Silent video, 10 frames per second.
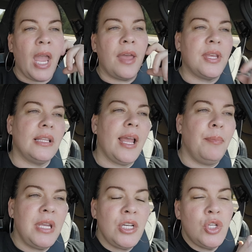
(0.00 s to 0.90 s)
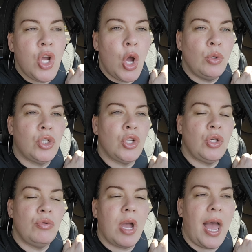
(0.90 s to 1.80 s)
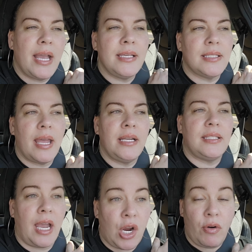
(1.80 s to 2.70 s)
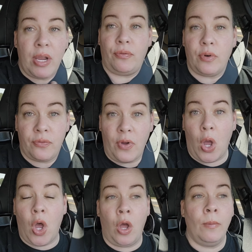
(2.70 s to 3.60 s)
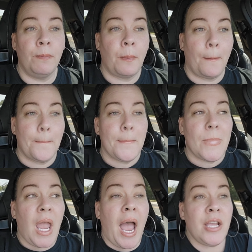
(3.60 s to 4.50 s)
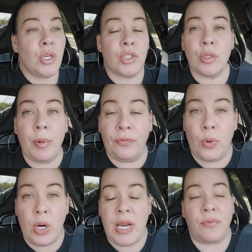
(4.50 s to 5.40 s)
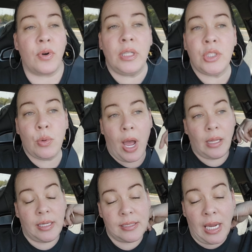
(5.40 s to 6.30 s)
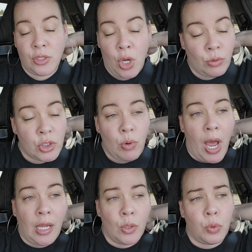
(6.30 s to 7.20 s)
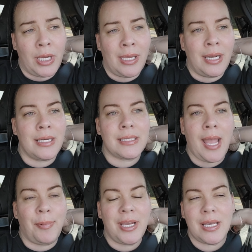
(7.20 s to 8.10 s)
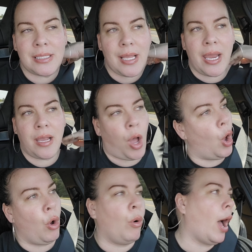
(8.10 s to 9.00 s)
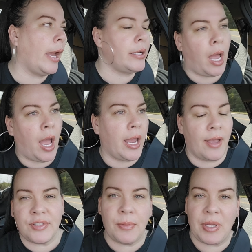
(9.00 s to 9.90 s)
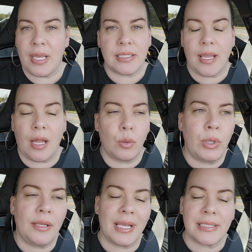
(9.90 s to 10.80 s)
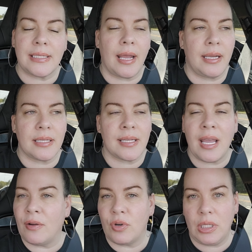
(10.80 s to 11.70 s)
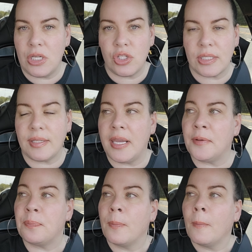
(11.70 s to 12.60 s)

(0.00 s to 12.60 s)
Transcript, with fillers: And then let me know, do you guys like decorate for fall? I used to before never really do holidays. I don't do Halloween, and it's not because like, oh, I, I have something against Halloween. That's not it. It's not a religious thing.